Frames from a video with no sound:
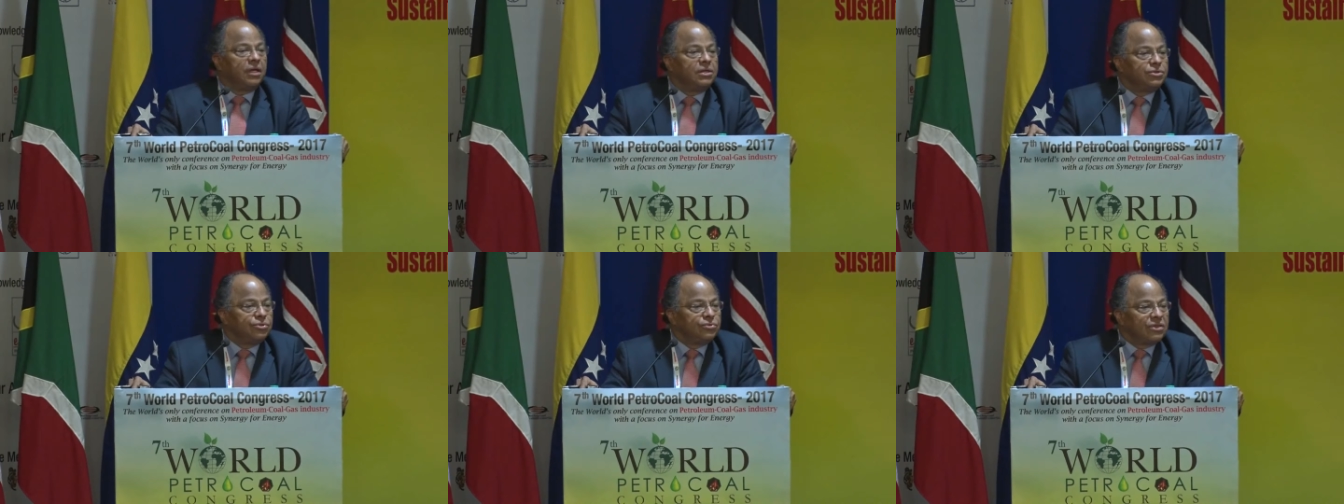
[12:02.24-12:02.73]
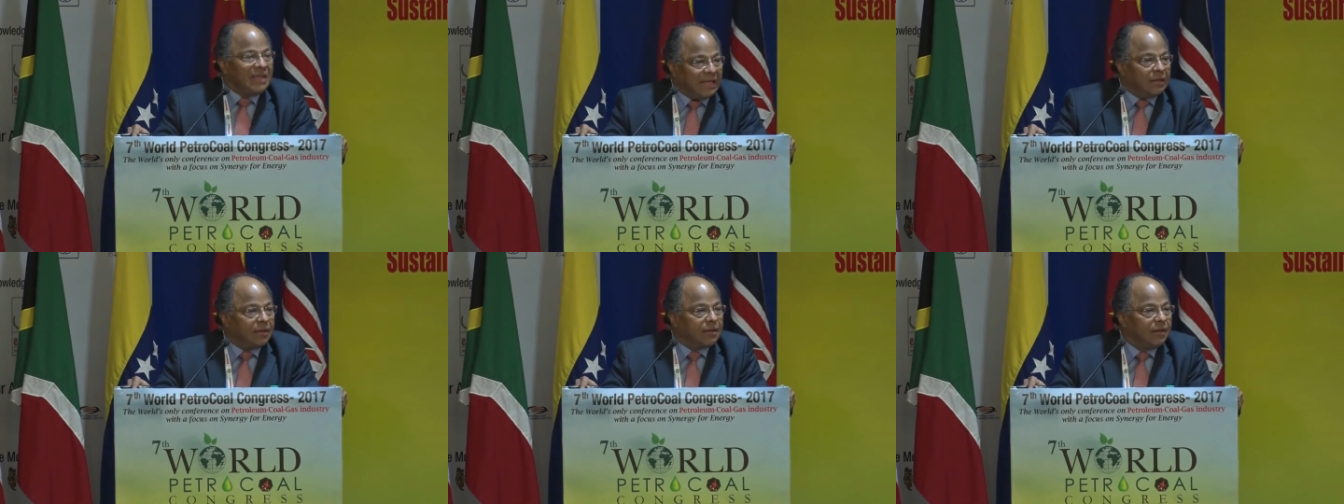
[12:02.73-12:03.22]
thing to
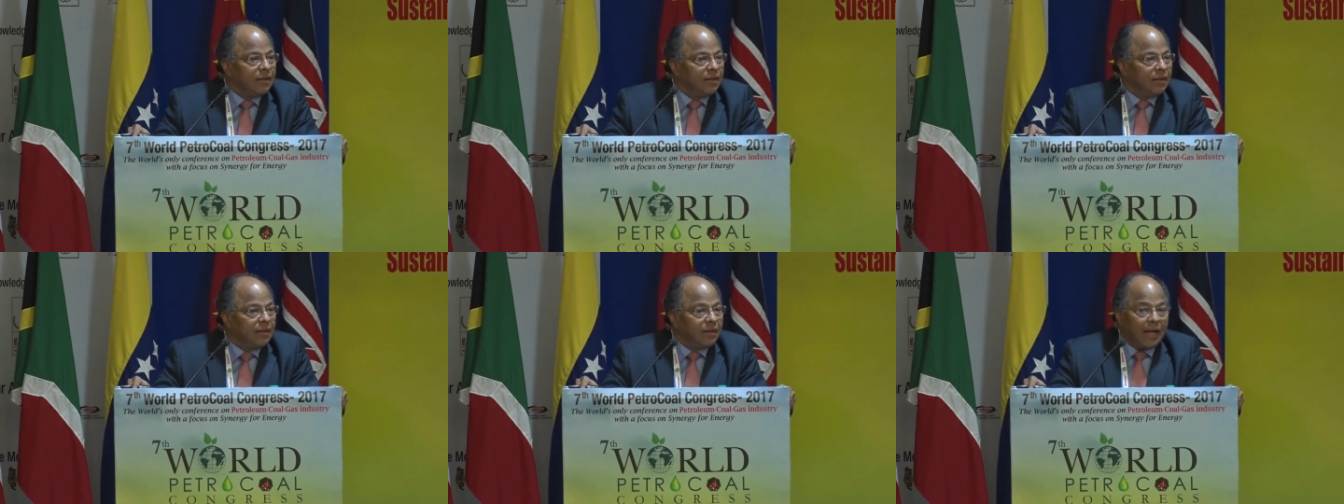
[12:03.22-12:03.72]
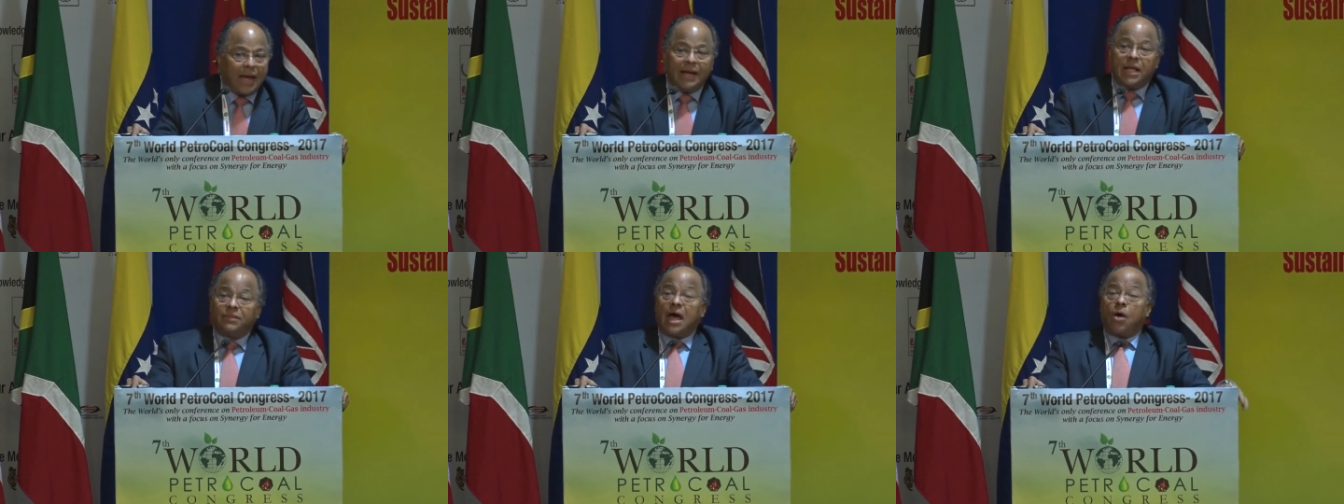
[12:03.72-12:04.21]
think.
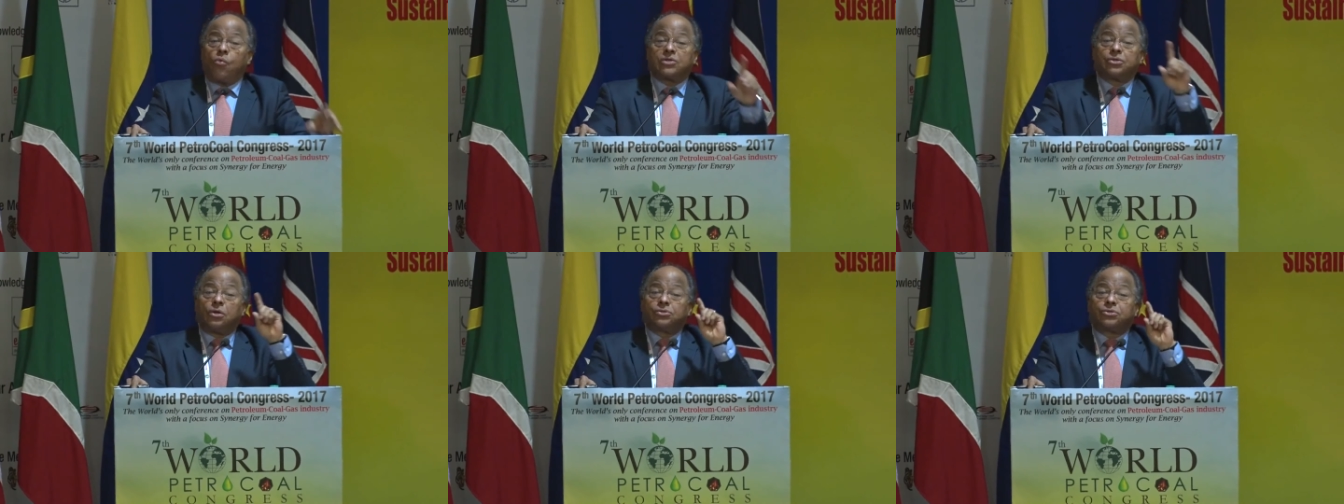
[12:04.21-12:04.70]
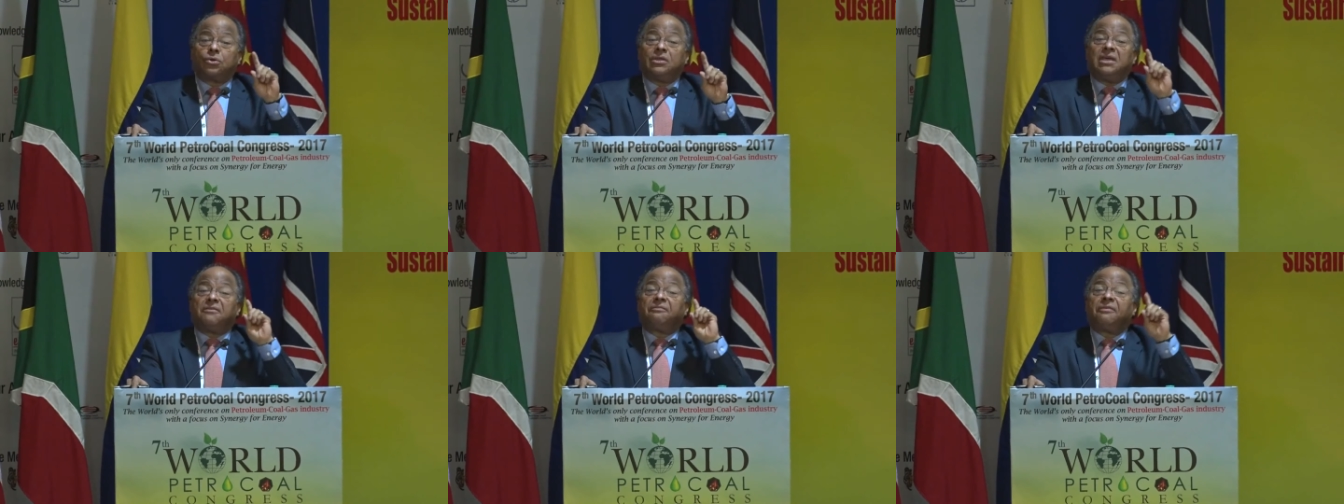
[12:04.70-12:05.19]
And that was
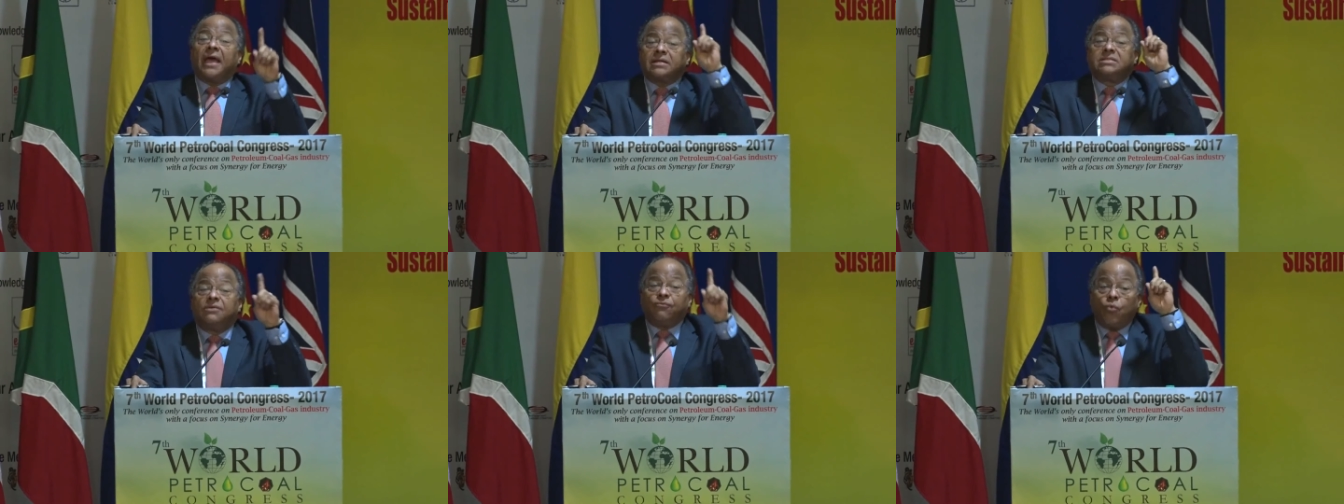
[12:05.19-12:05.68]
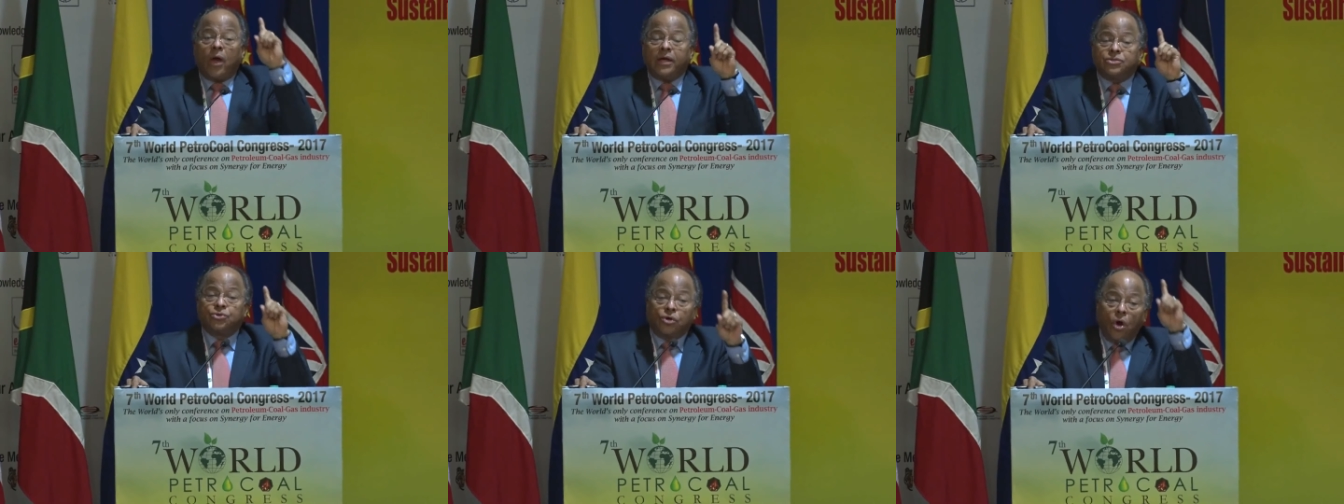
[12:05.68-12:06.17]
also the effective
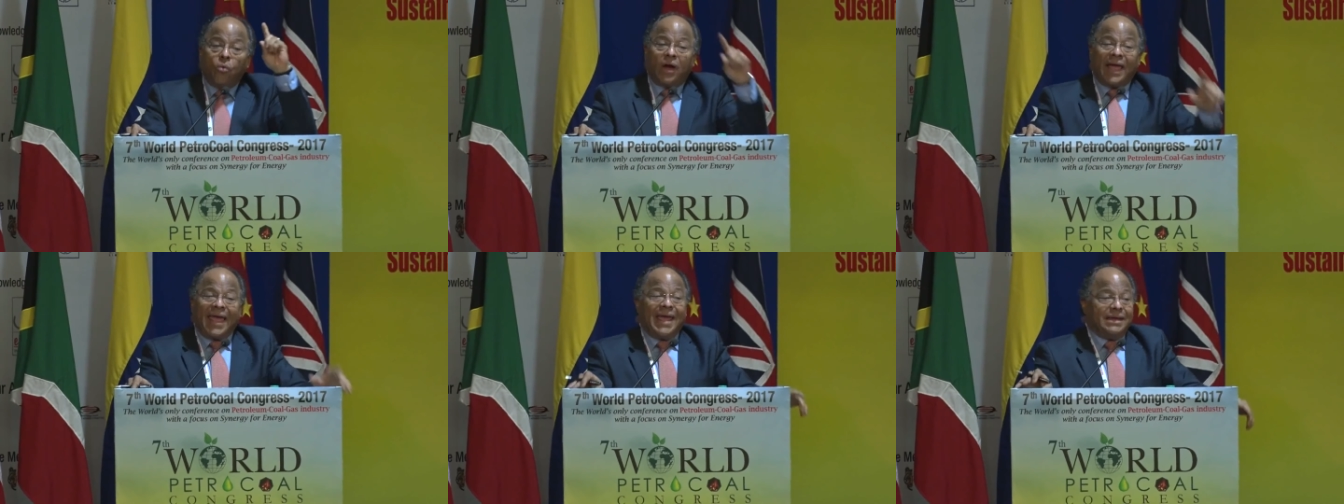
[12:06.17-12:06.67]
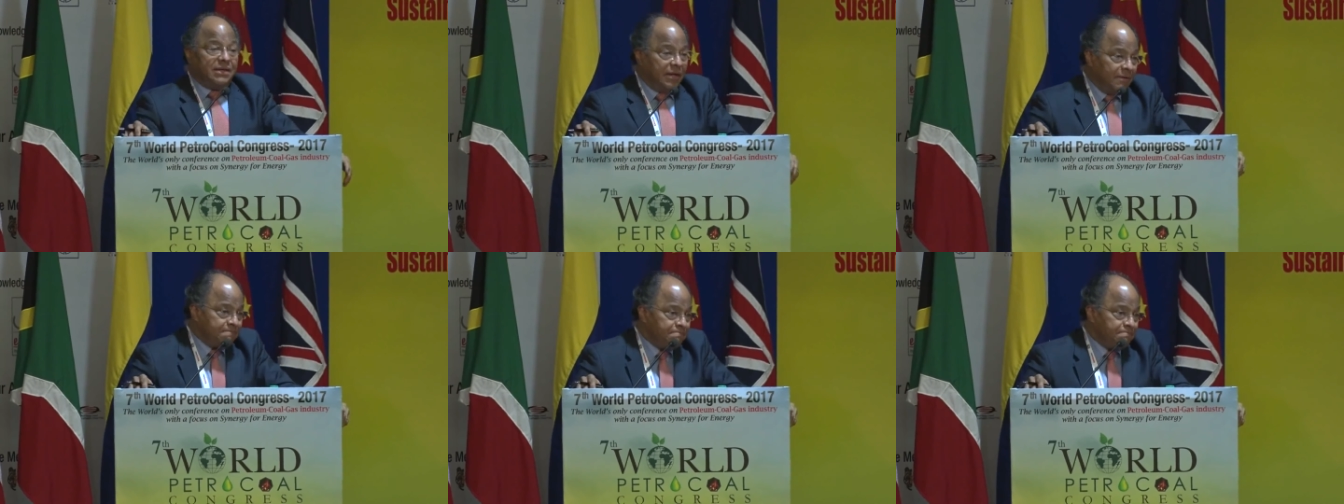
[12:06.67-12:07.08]
way to go ahead.